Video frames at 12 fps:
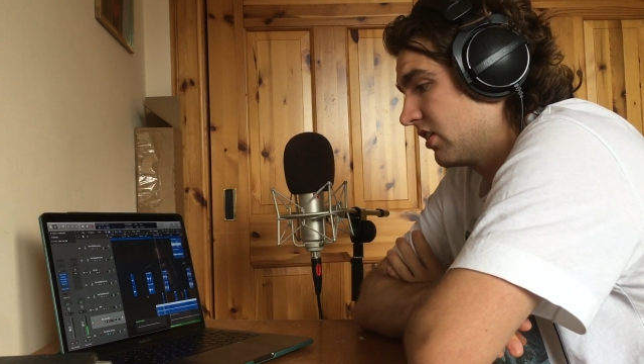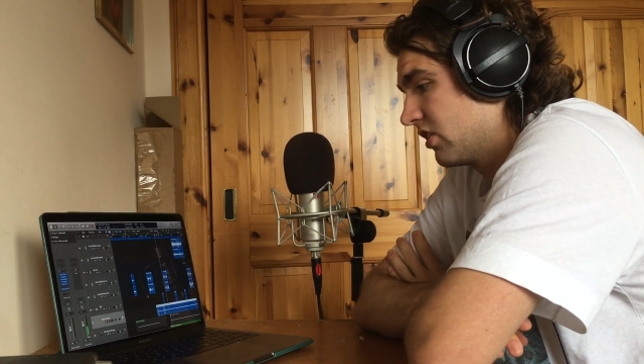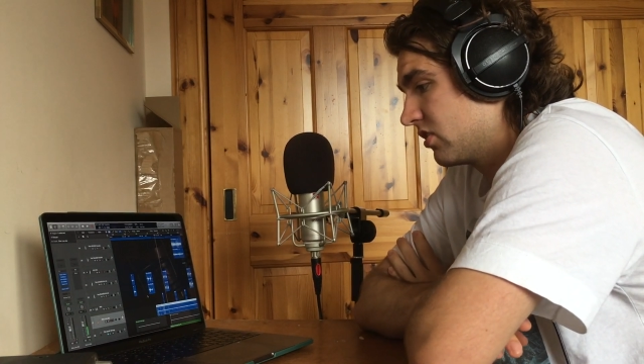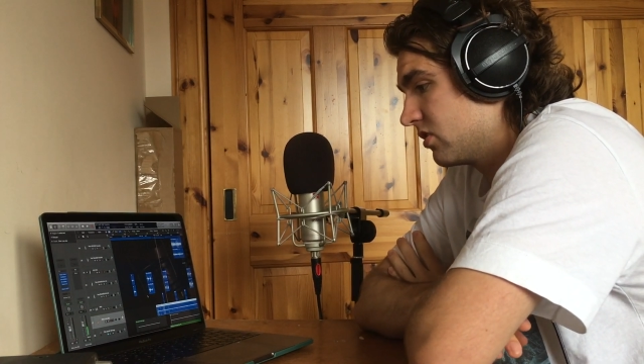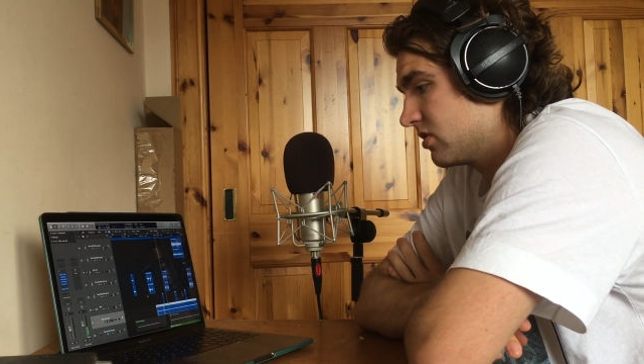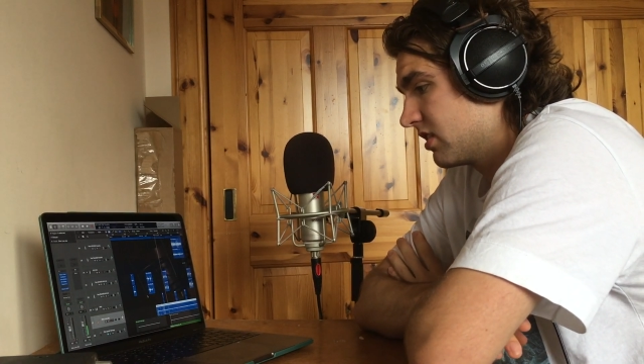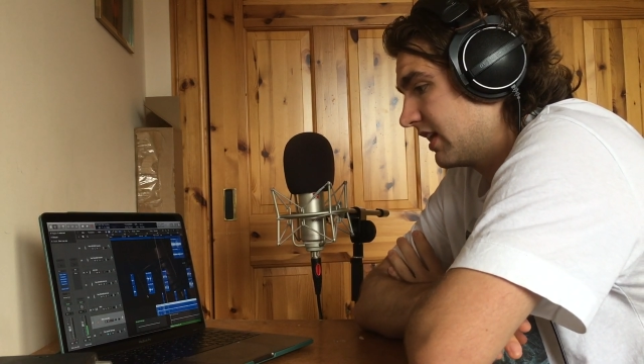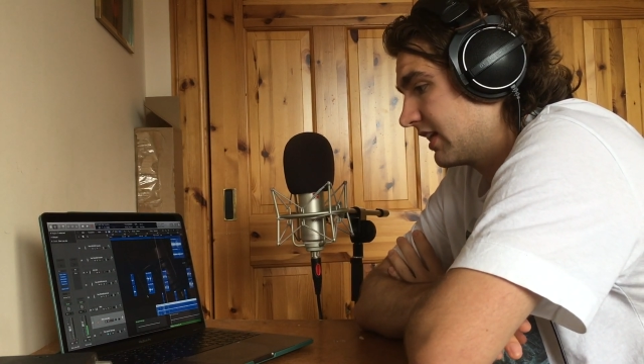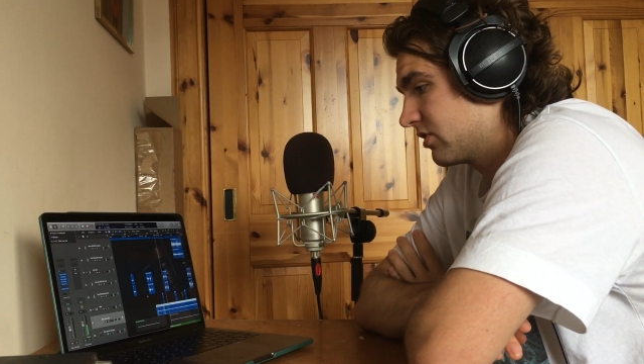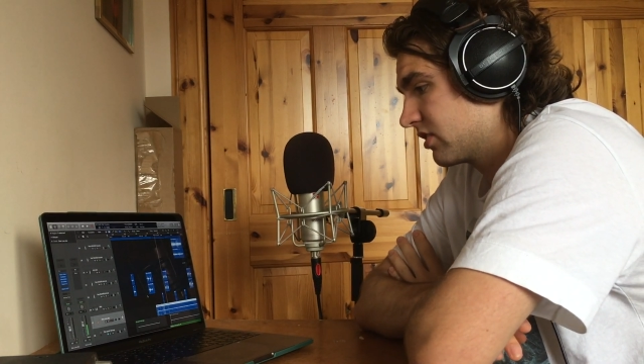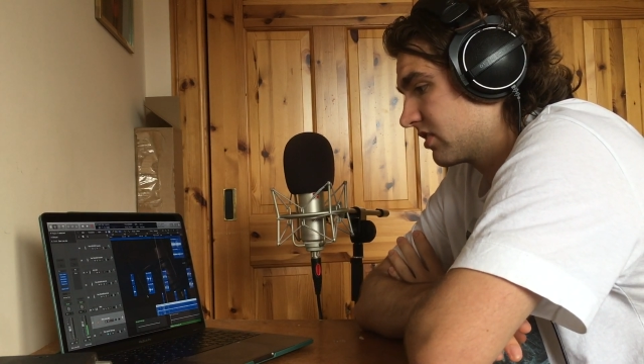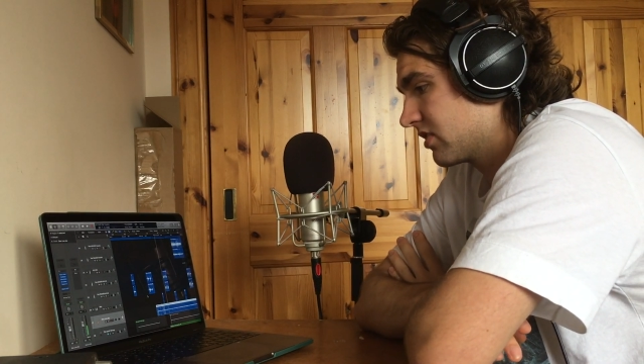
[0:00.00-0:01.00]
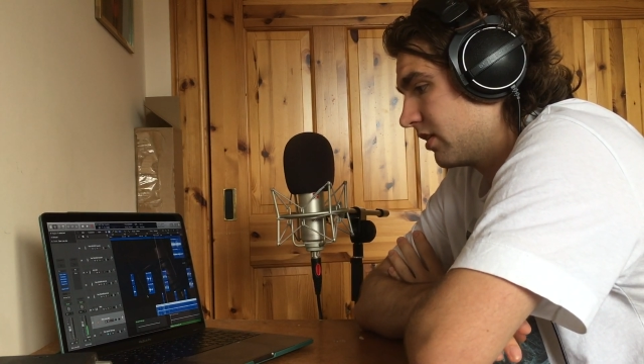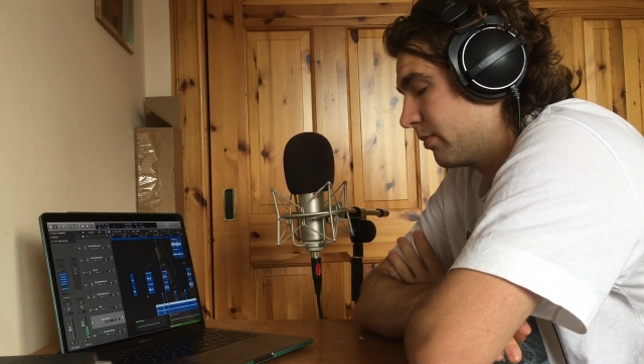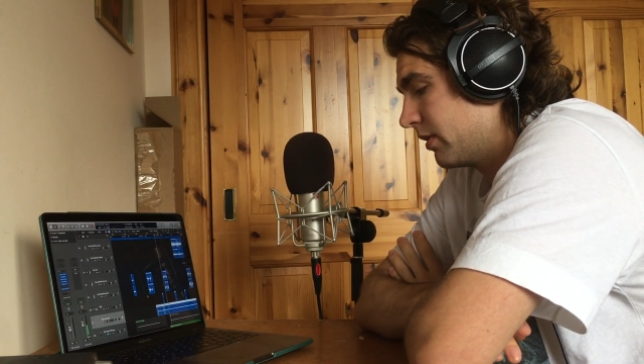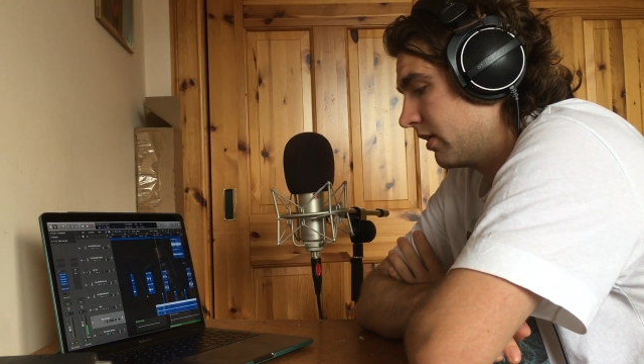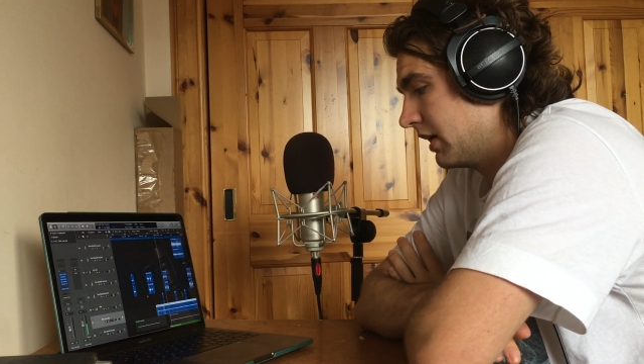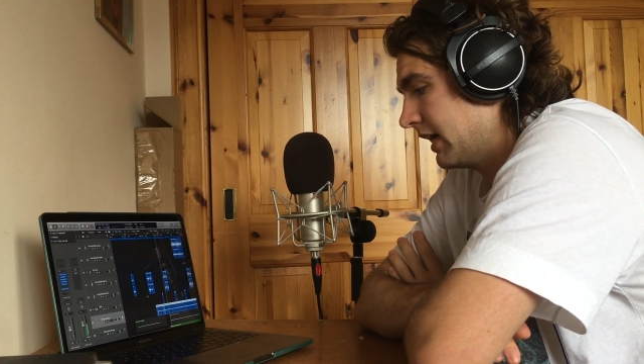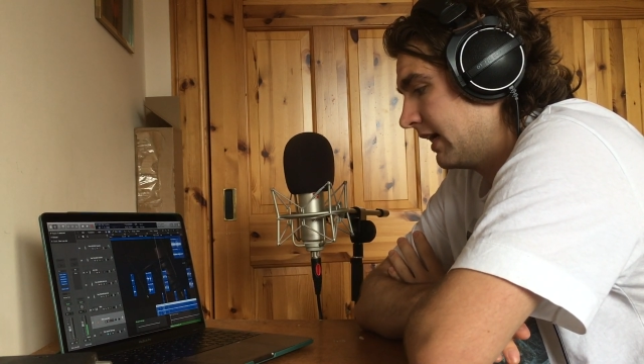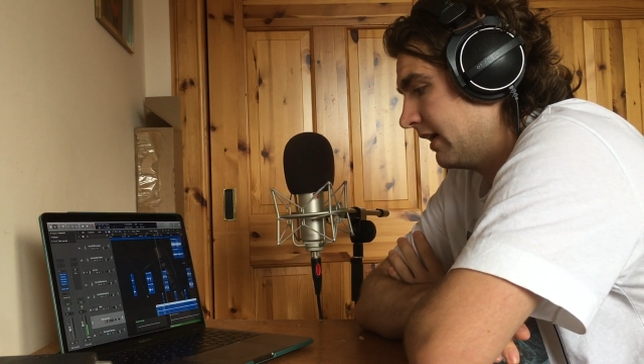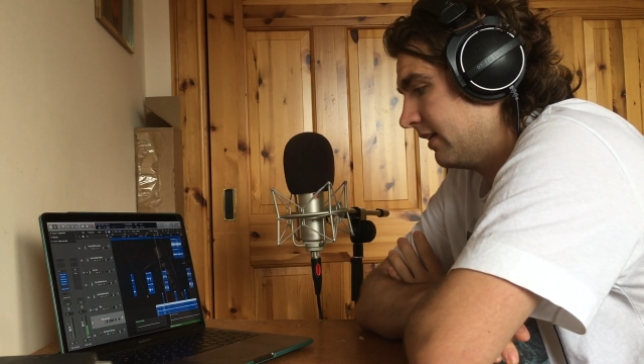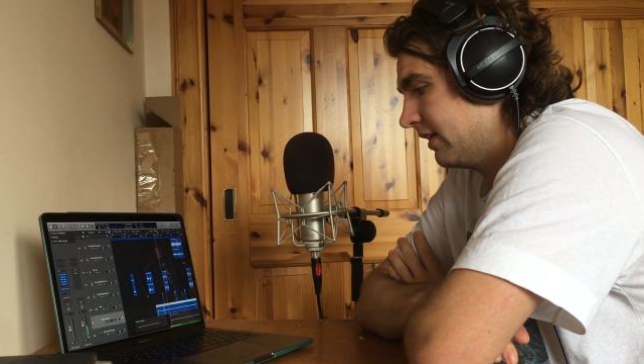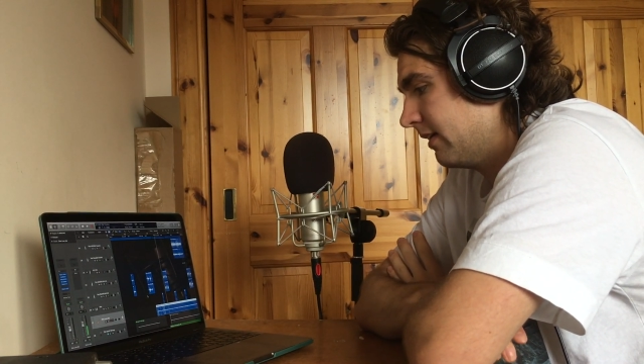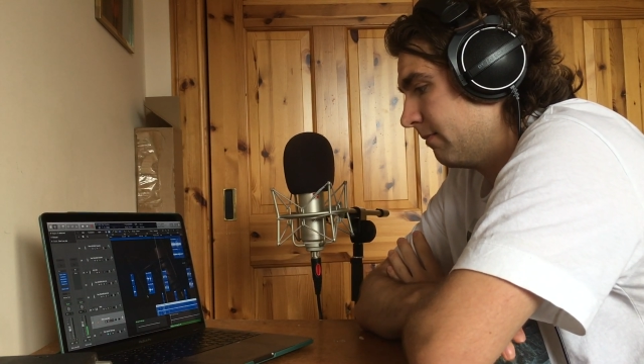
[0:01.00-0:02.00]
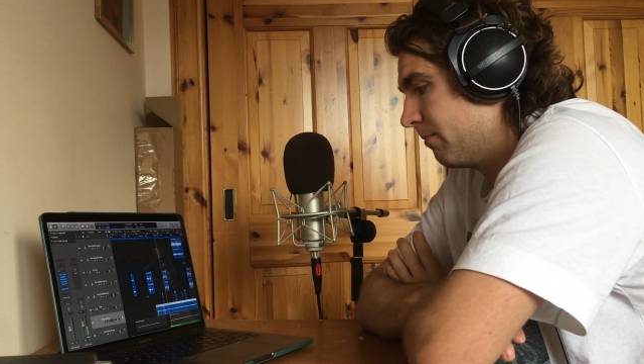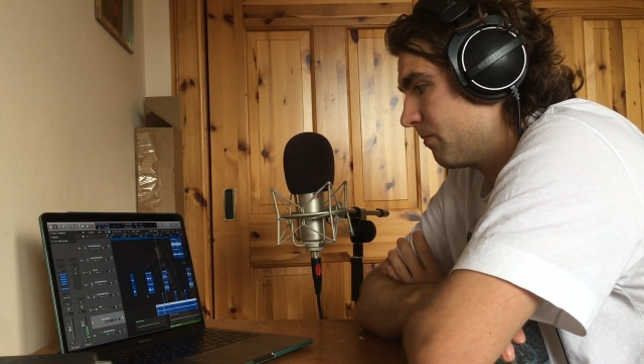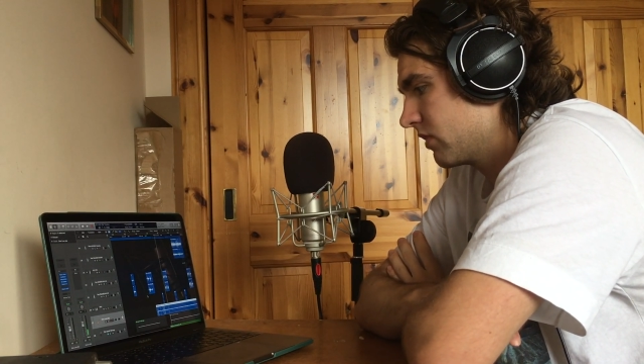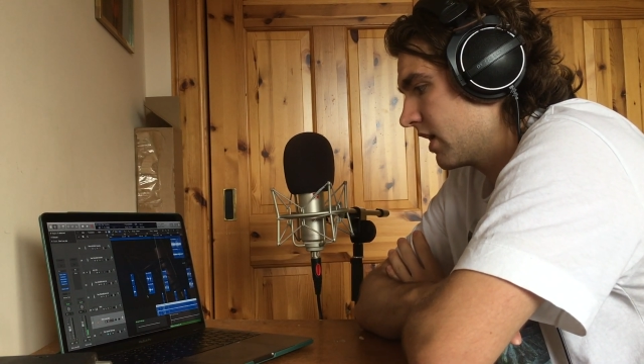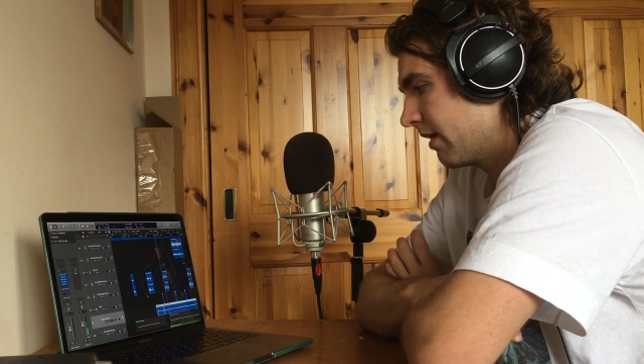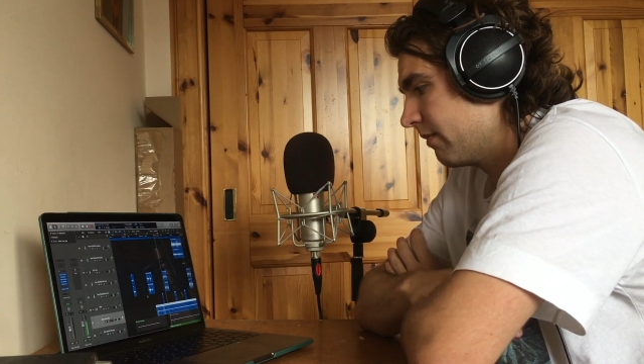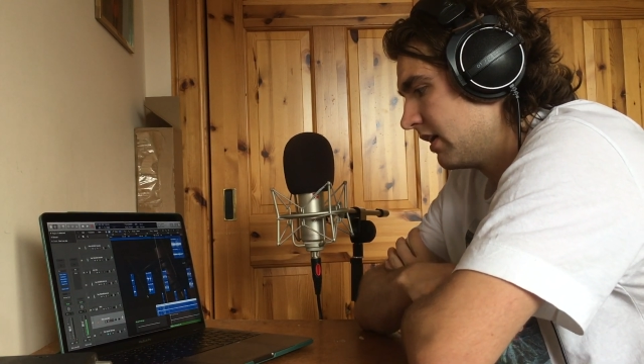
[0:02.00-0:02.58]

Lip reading: use an electric guitar part, and yeah.